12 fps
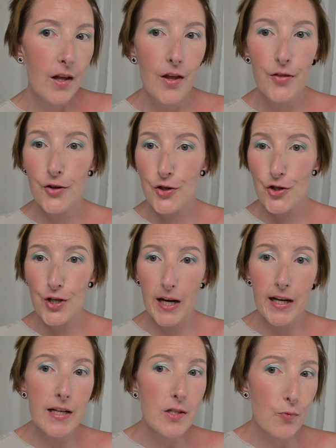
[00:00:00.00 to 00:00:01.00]
The
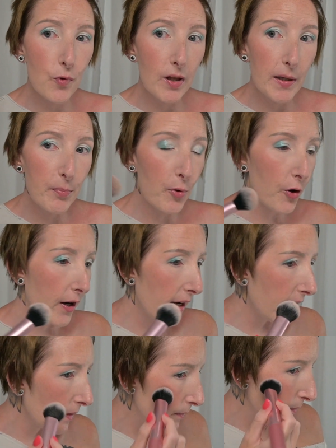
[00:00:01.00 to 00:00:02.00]
shade is really
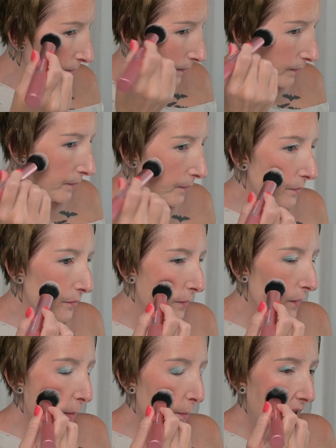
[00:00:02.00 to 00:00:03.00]
pretty,
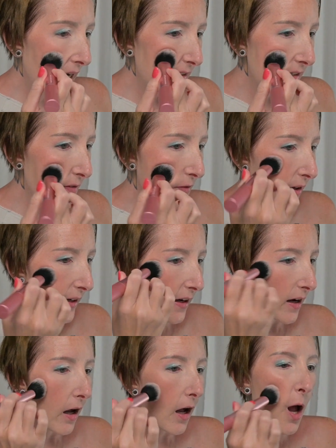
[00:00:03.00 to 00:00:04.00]
but I definitely
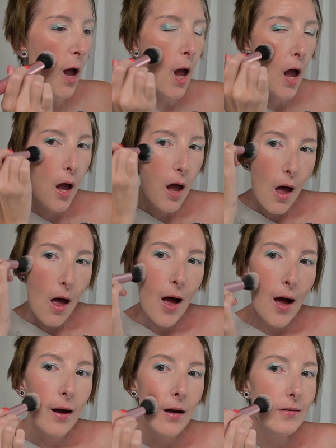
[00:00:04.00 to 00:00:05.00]
got
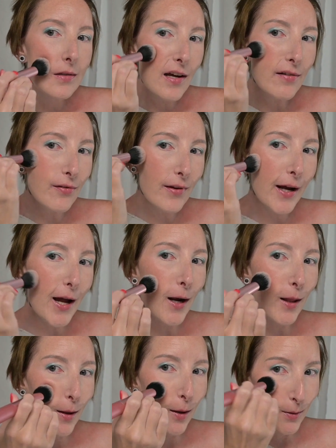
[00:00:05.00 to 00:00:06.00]
a
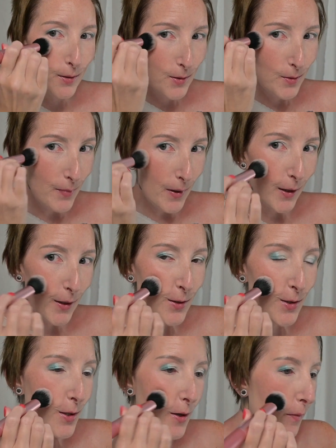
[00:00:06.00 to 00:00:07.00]
little too much.